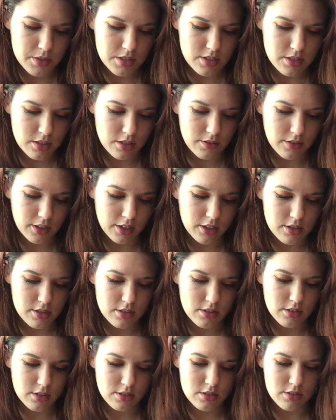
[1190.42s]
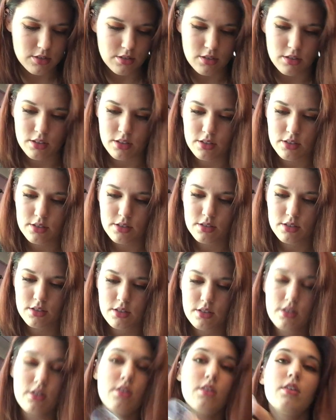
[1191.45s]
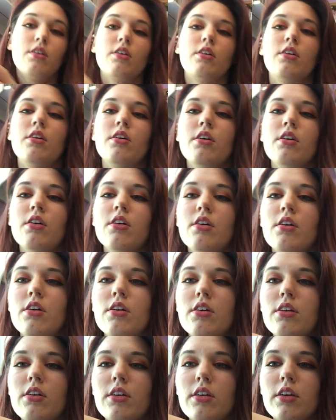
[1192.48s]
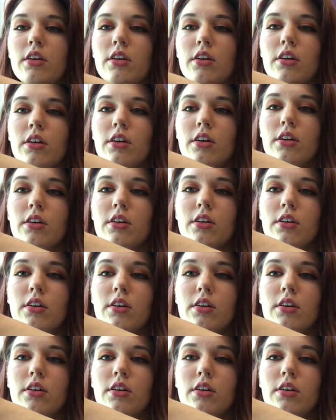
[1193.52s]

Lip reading: See if I can do this here.